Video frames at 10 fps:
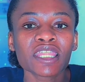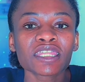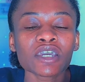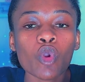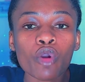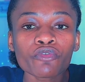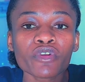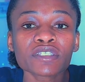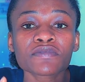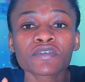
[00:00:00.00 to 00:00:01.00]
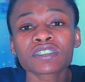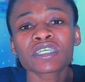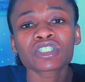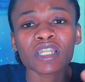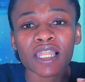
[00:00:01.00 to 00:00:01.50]
the conference
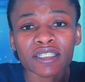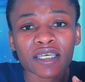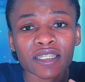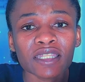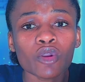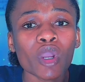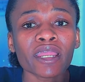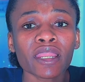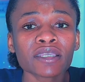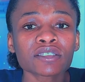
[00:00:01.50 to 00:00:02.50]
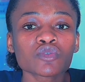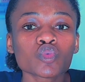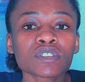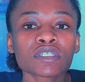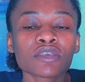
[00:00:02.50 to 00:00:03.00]
invitation letter that the organizers
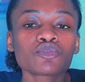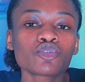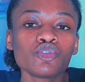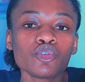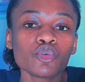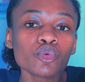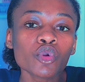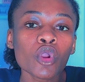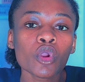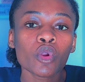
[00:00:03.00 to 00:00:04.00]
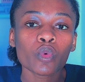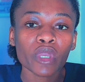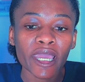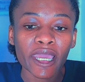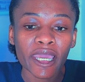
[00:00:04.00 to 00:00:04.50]
will send to you
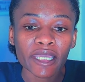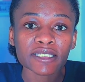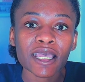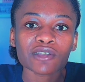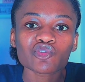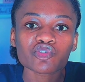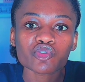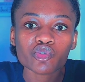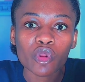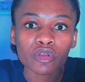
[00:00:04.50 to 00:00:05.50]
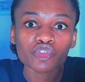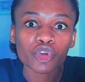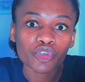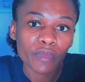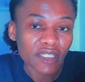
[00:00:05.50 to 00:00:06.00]
is a strong
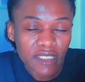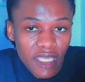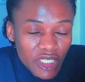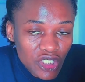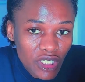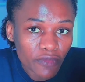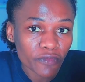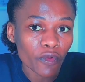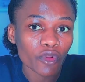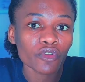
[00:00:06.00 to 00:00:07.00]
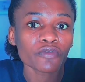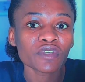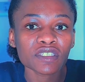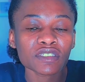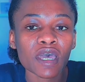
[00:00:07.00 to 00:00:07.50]
documentation for your
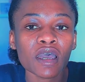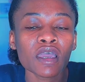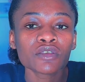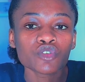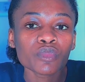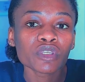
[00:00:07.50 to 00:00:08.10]
visa to be